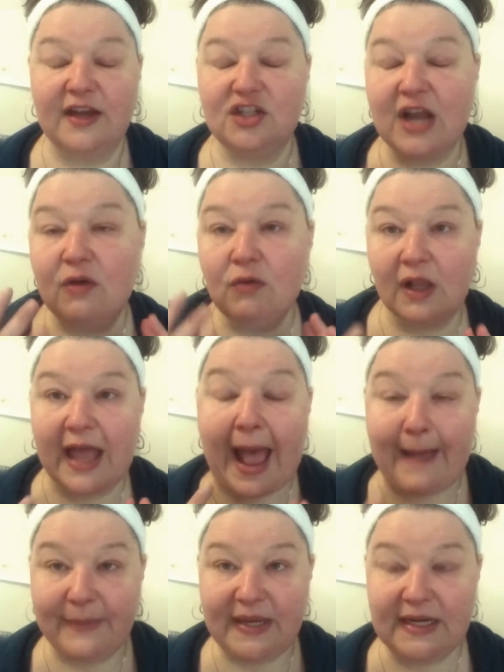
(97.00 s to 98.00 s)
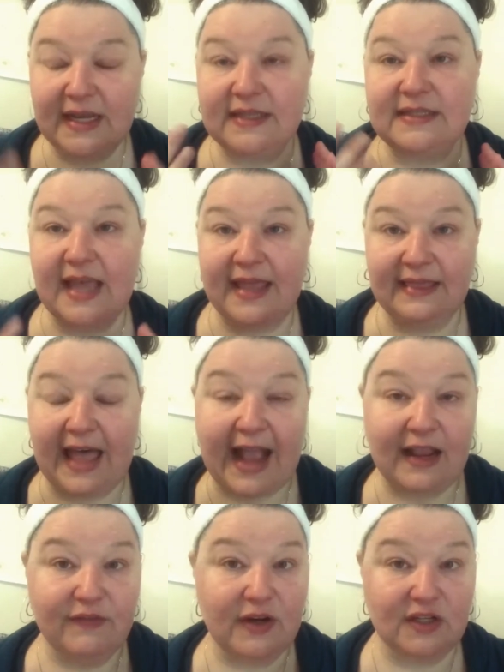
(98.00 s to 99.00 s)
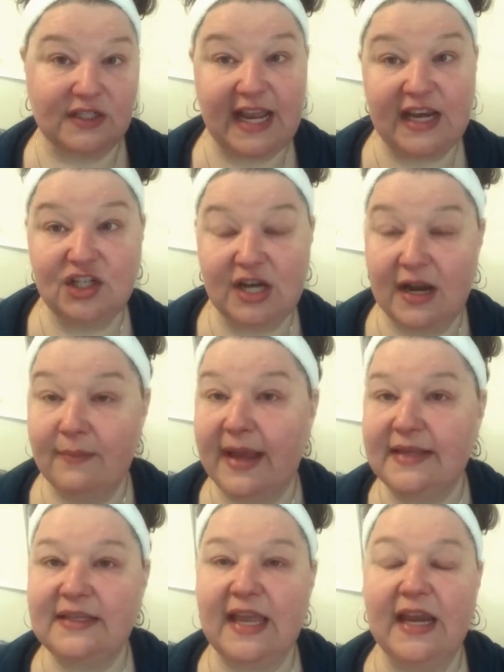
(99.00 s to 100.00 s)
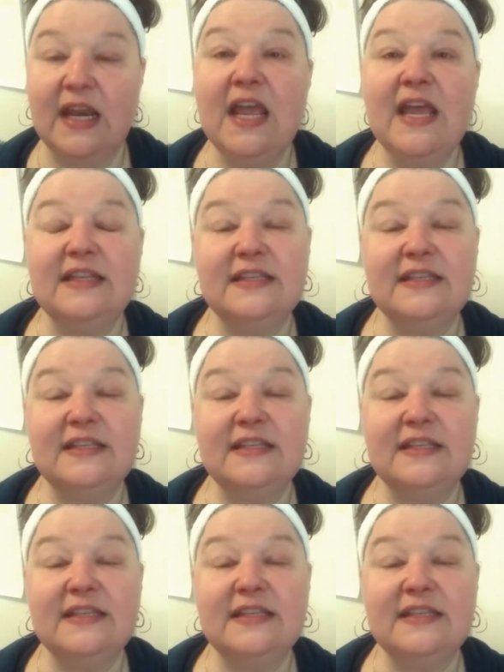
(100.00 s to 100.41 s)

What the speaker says: general happiness and lack of irritation in my skin